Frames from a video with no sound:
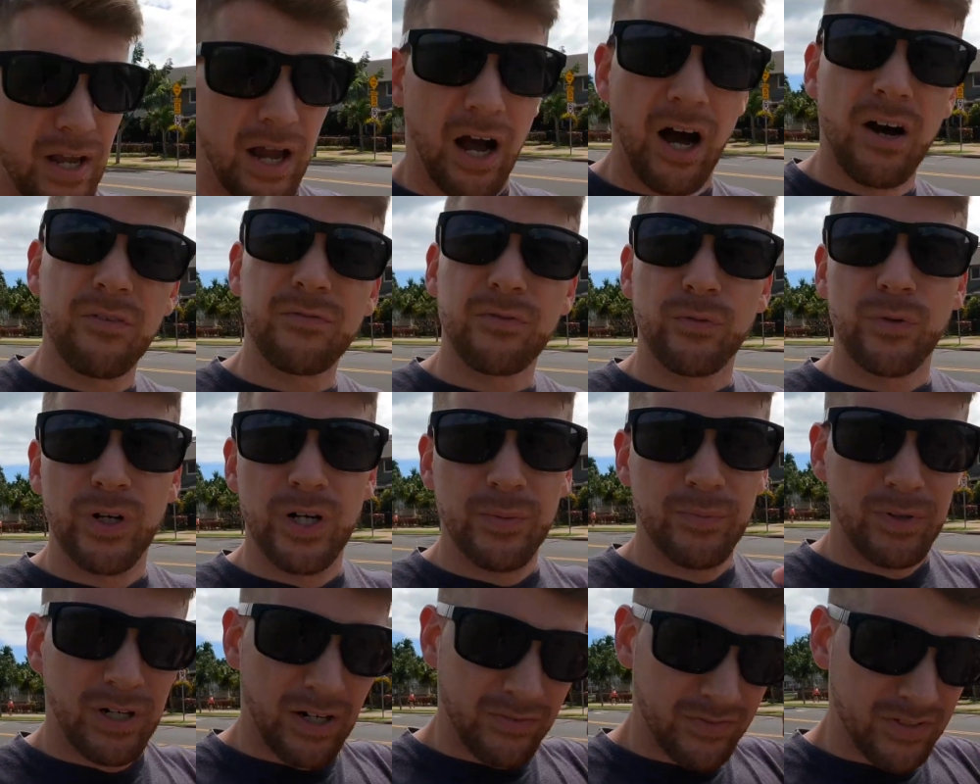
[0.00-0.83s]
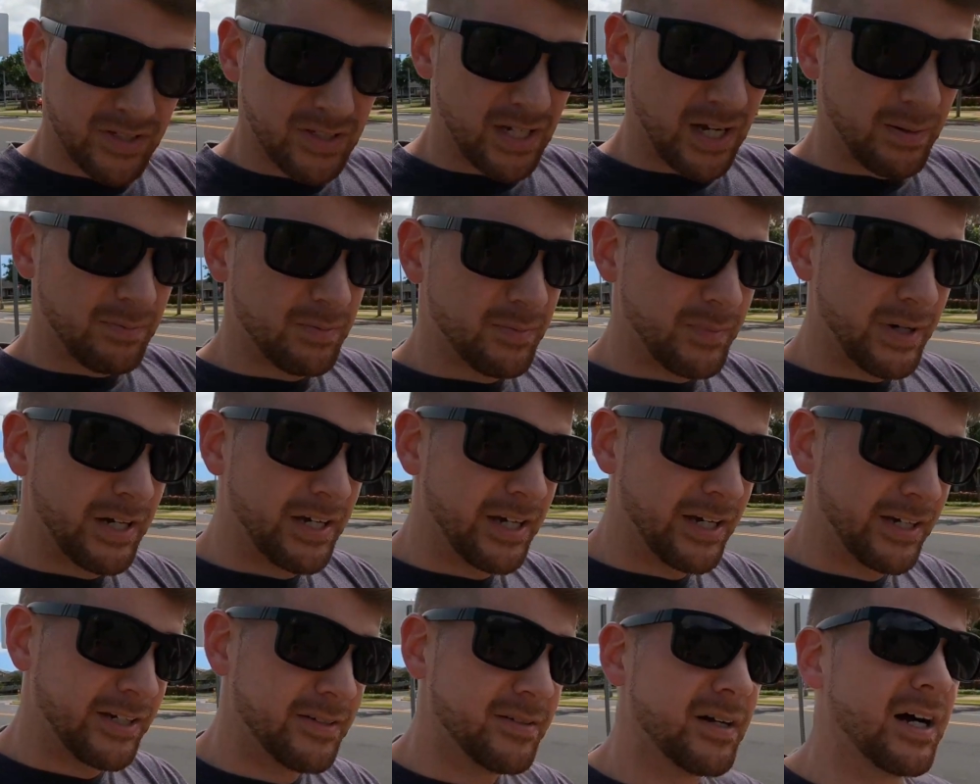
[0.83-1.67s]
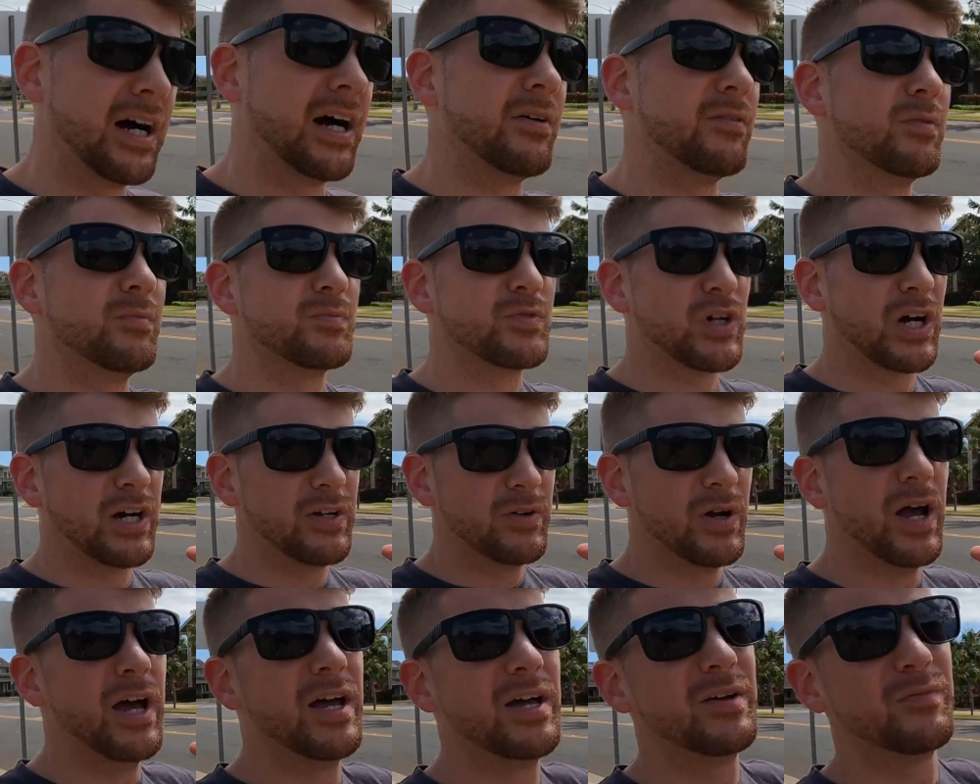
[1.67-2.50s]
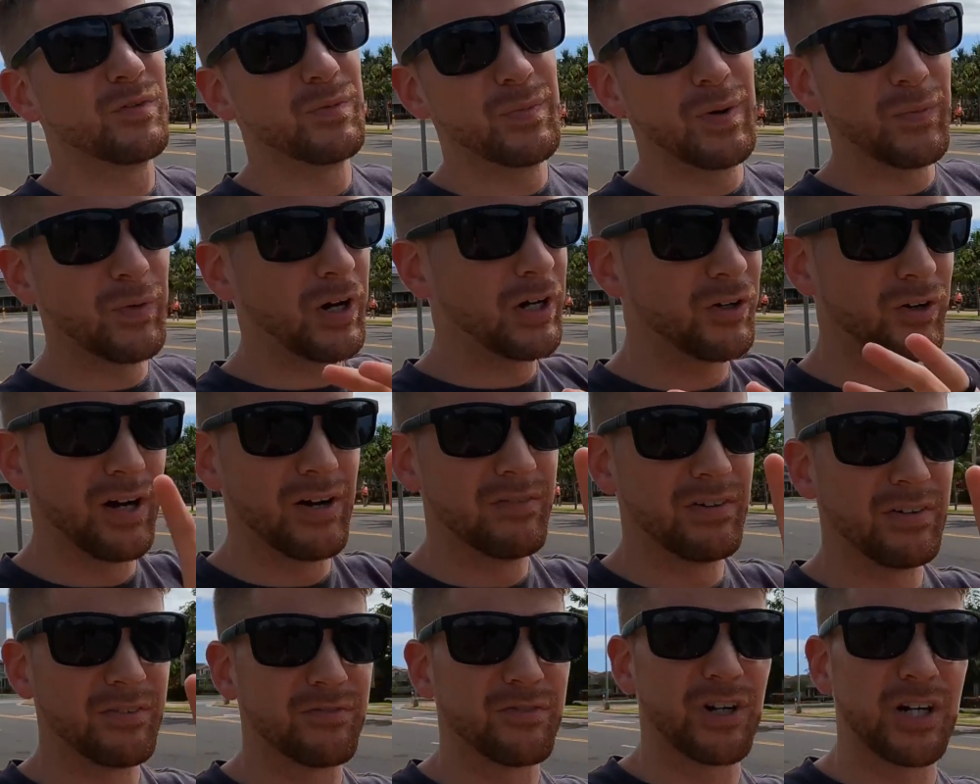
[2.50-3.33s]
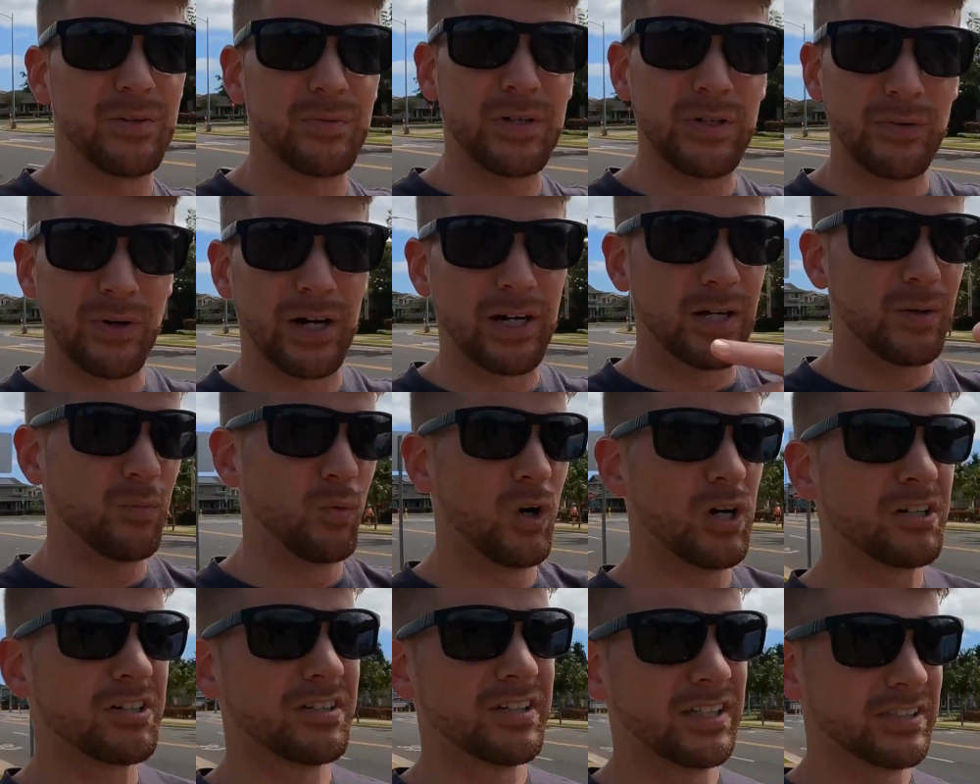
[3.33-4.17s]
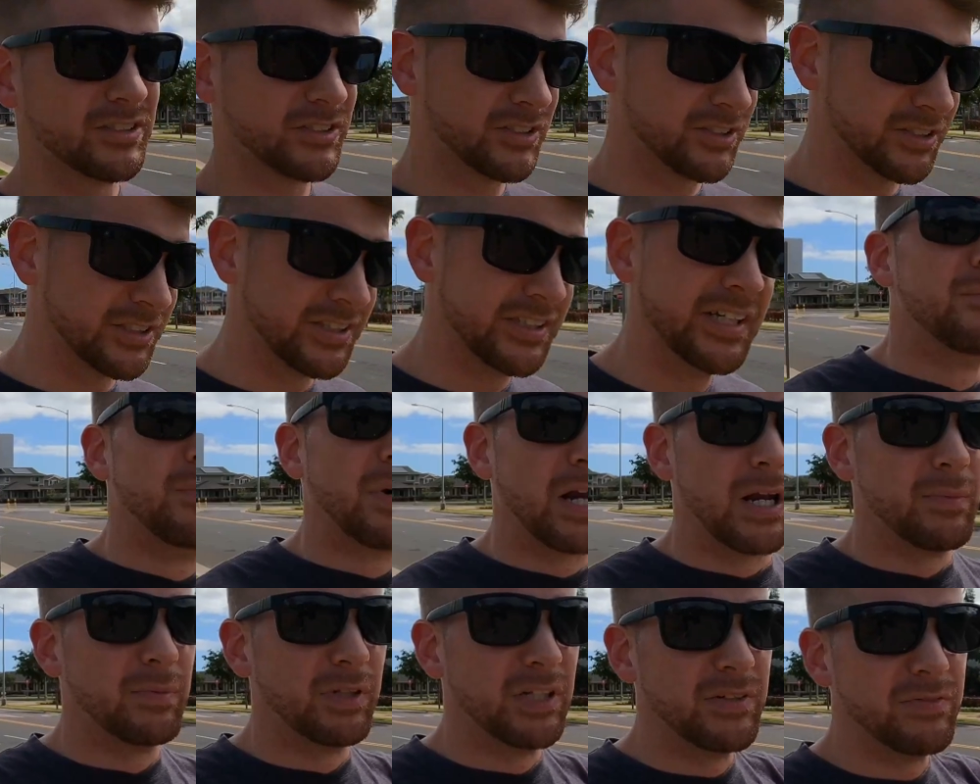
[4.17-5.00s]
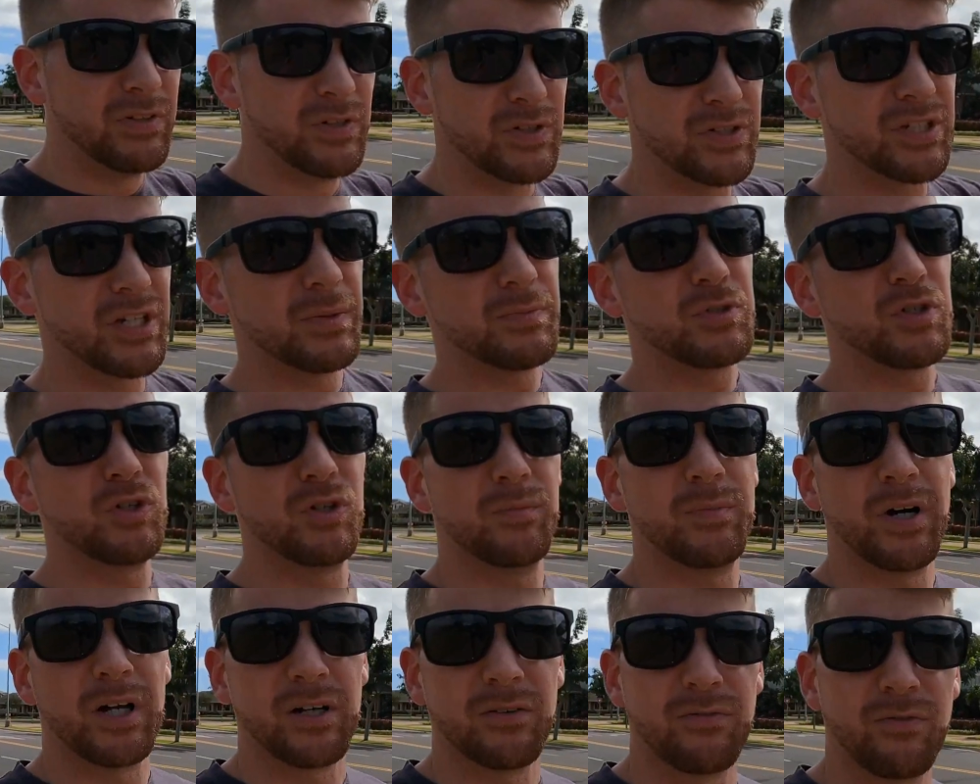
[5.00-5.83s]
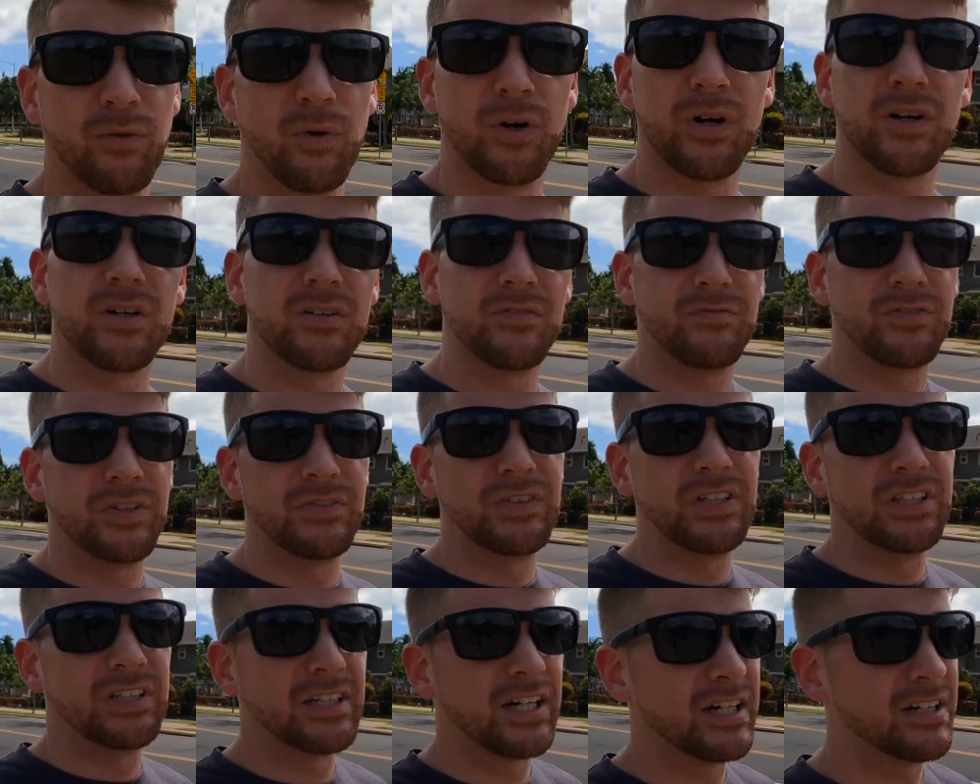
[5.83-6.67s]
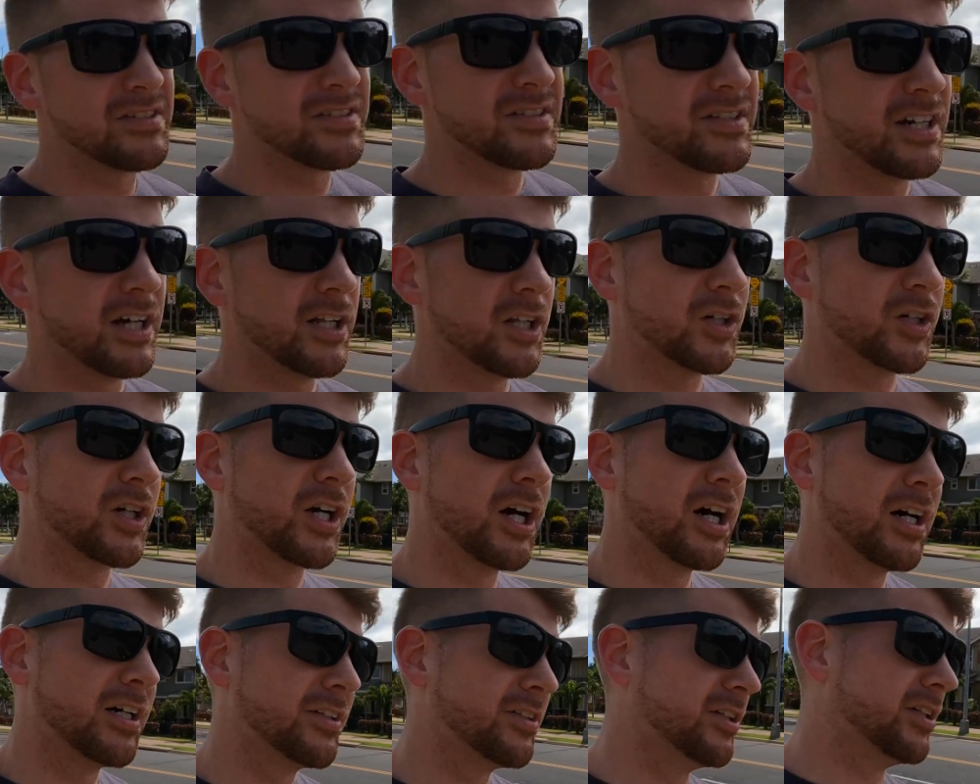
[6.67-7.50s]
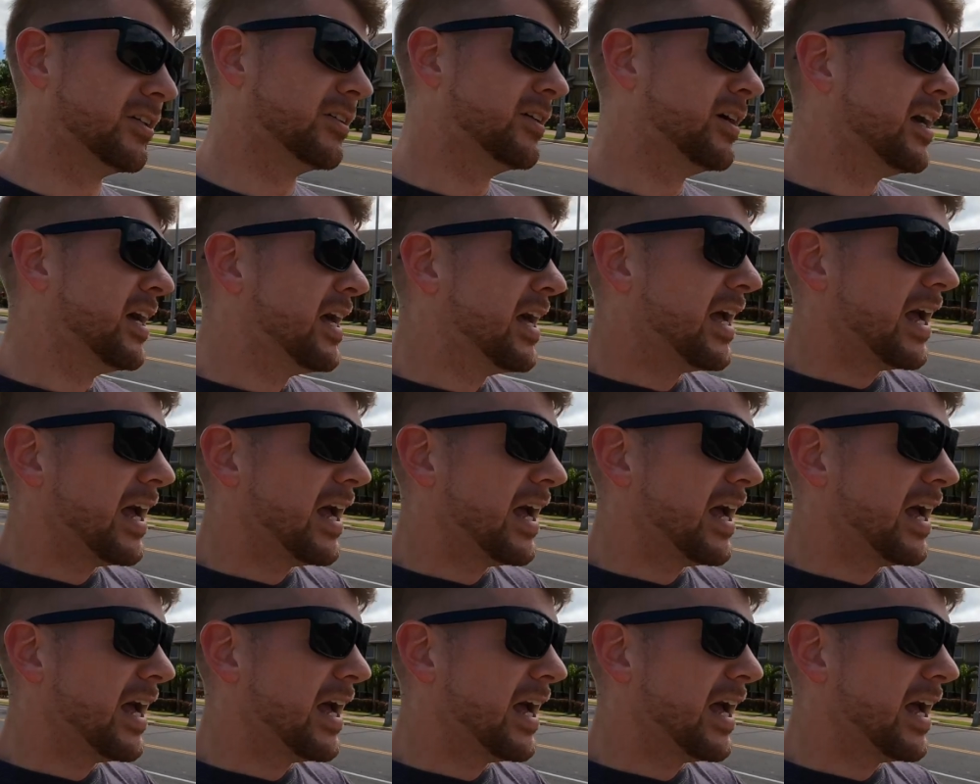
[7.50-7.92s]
Off rip, off the top of my head, I'm trying to remember, I don't have it in front of me, right? I'm walking down the street, but I believe it was up to about a four hundred fifty thousand dollar condo.